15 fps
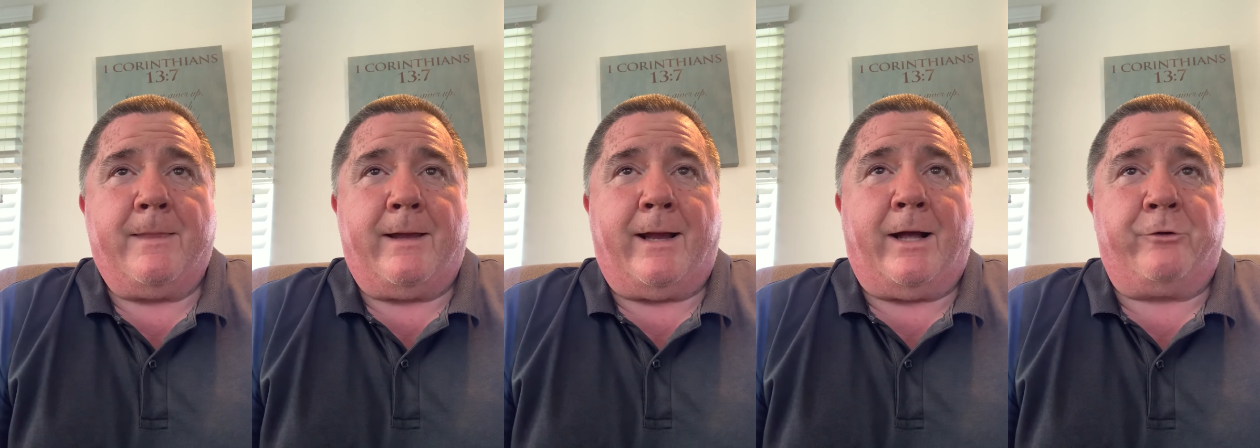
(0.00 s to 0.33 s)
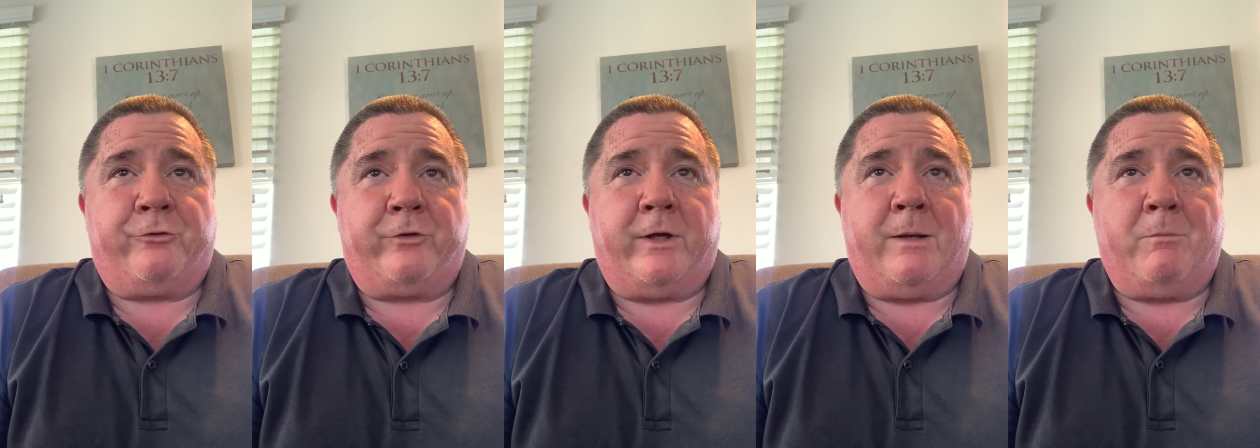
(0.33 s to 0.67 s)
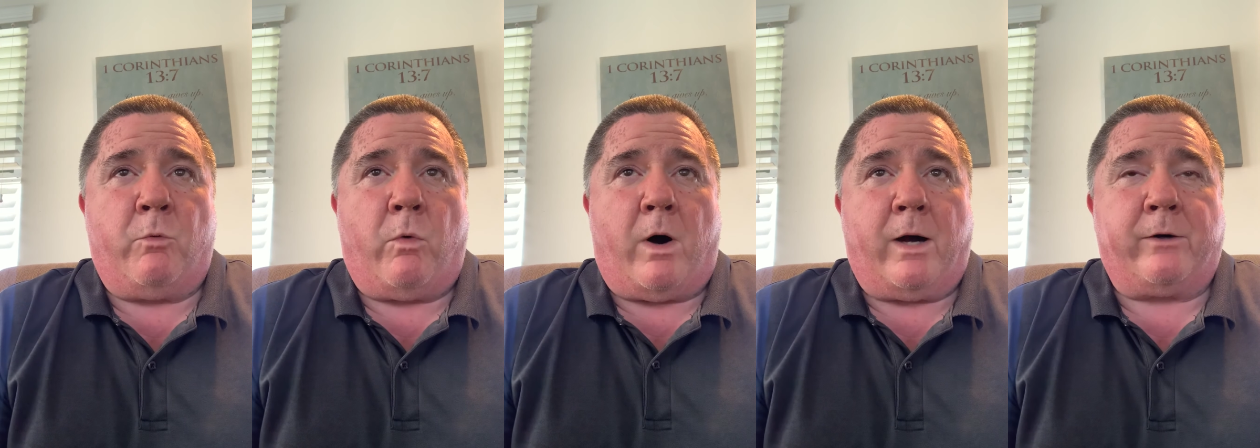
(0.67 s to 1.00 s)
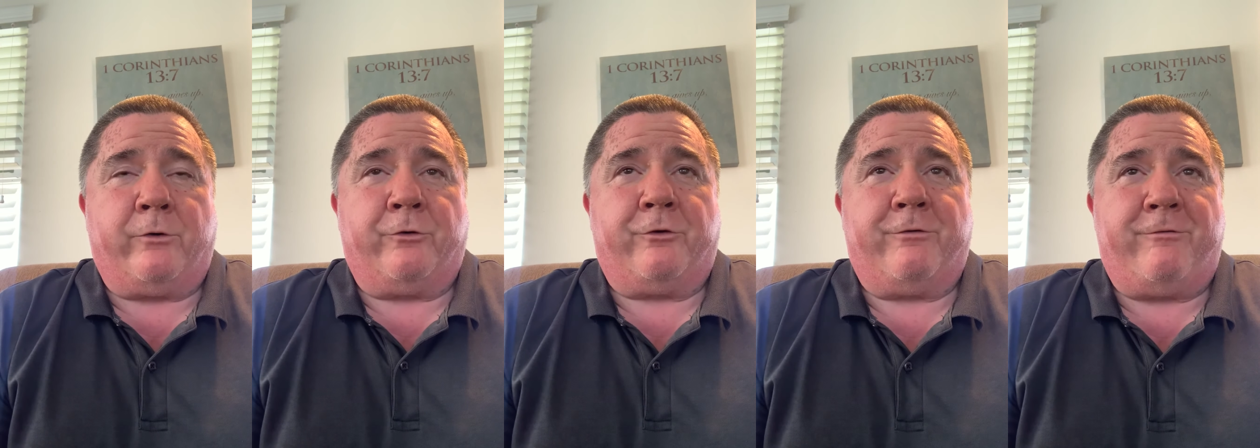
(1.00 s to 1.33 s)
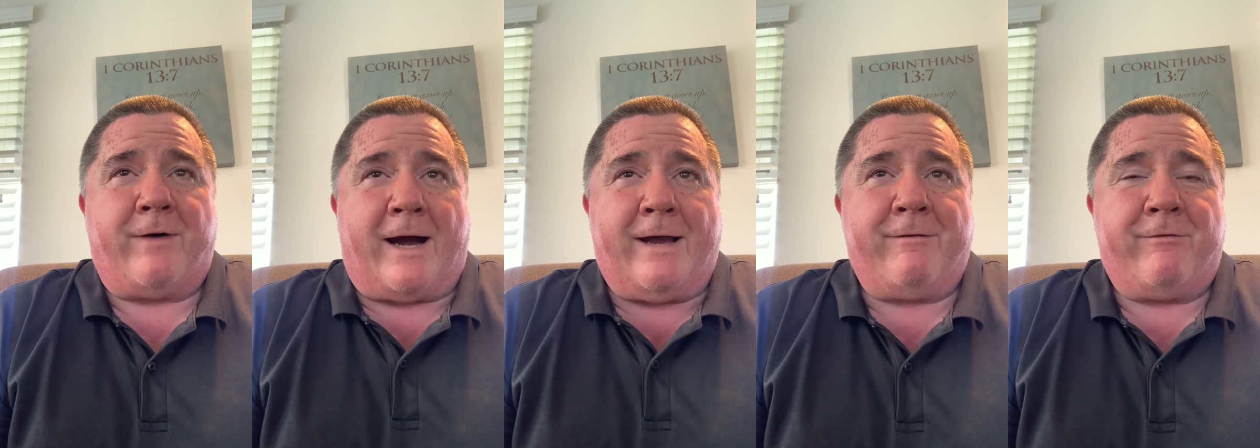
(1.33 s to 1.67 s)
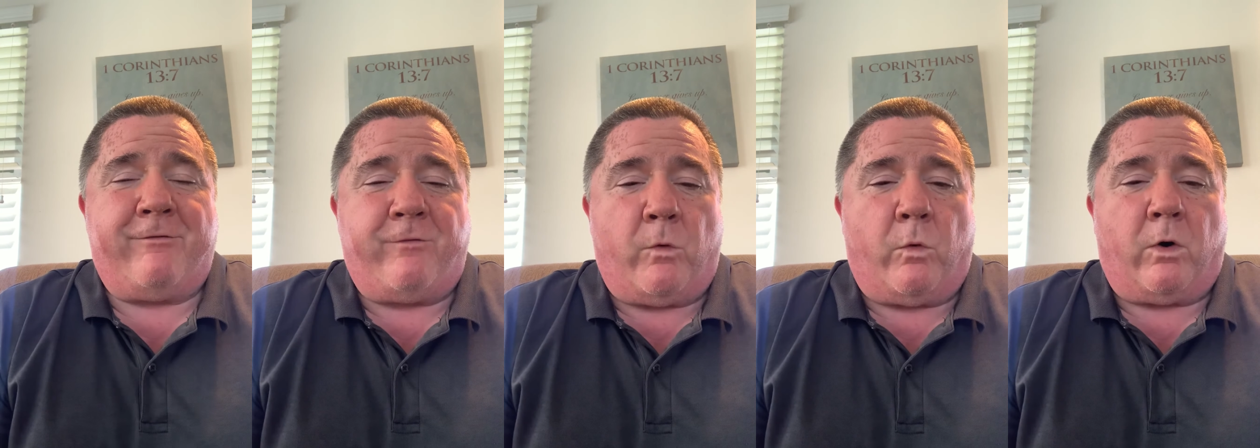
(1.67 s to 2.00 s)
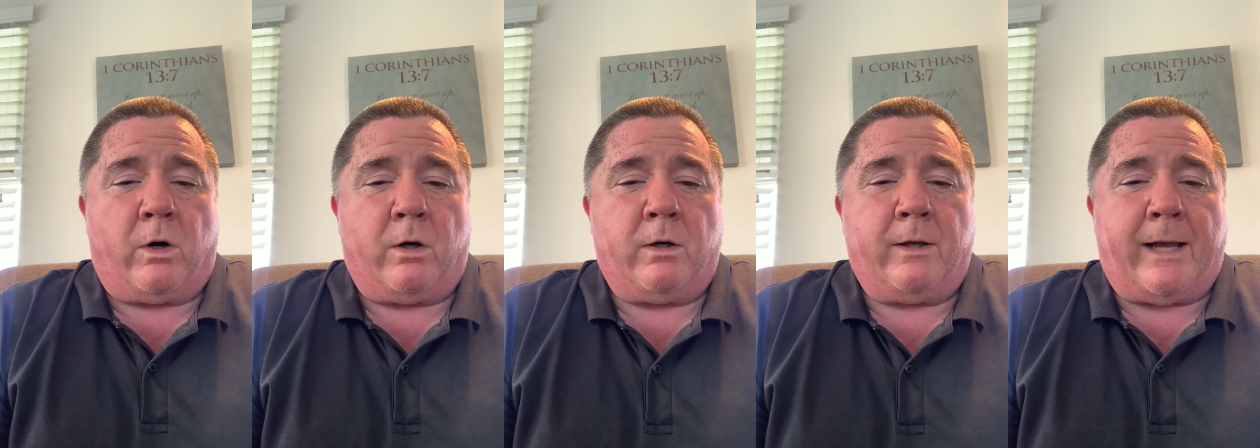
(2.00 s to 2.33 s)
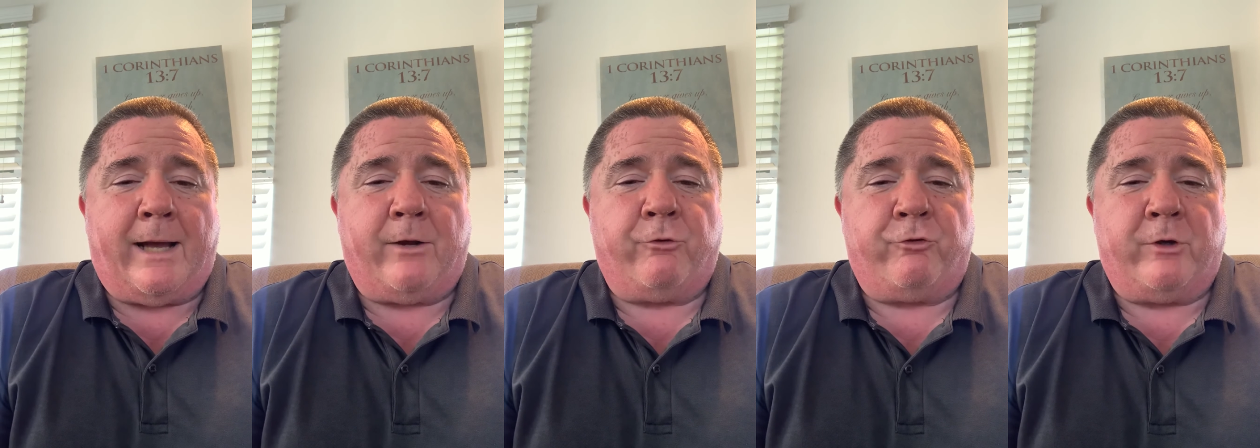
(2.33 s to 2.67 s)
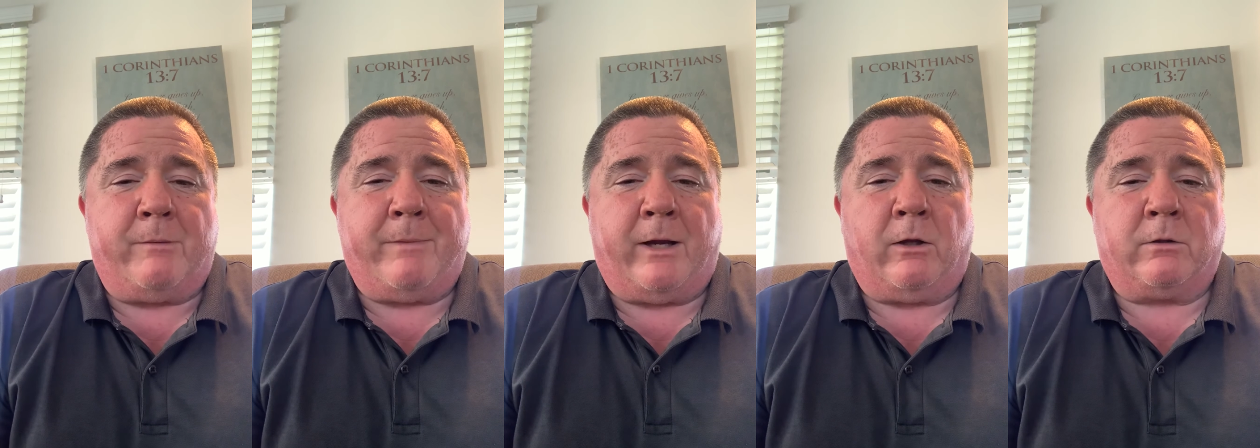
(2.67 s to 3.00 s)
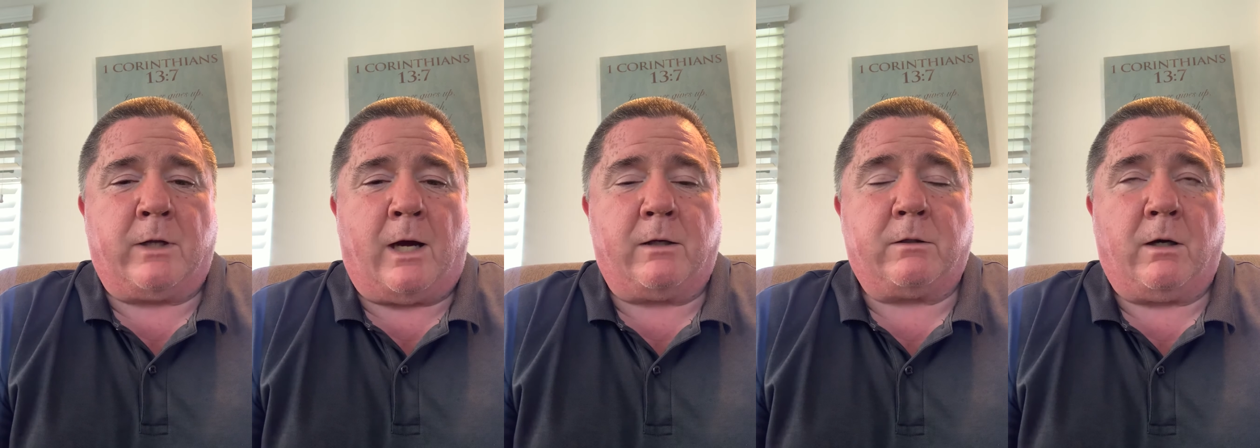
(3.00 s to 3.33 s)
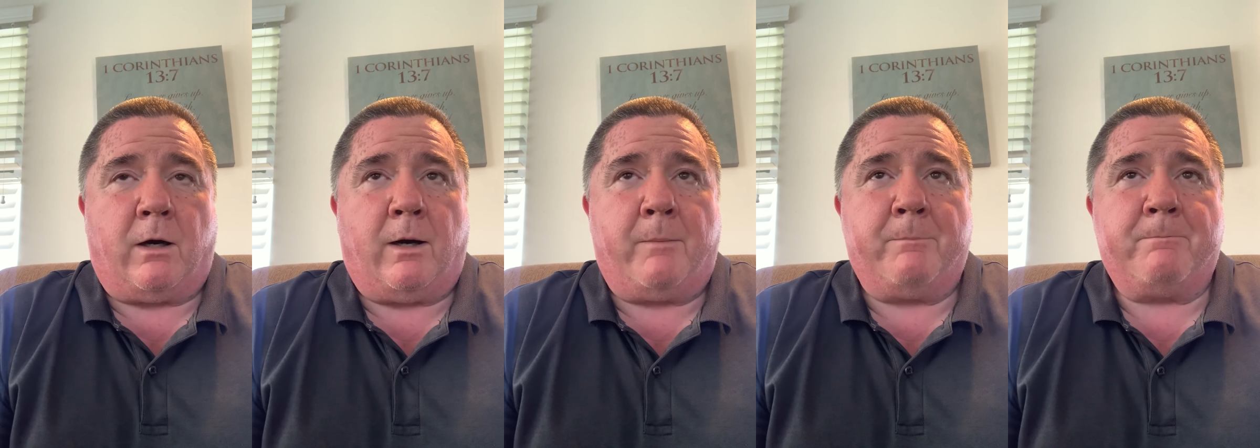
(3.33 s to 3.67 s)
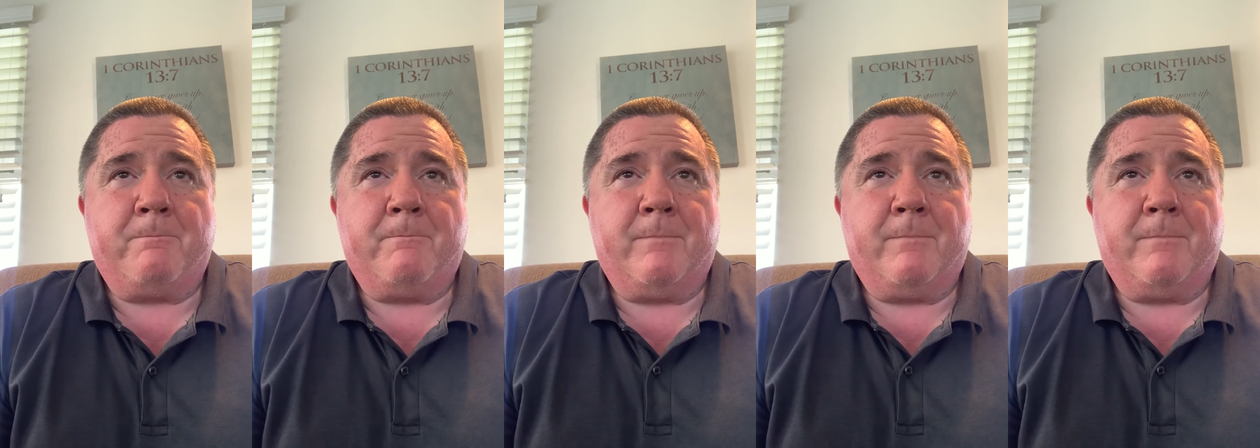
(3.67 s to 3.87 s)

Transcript: smwaters54@gmail.com.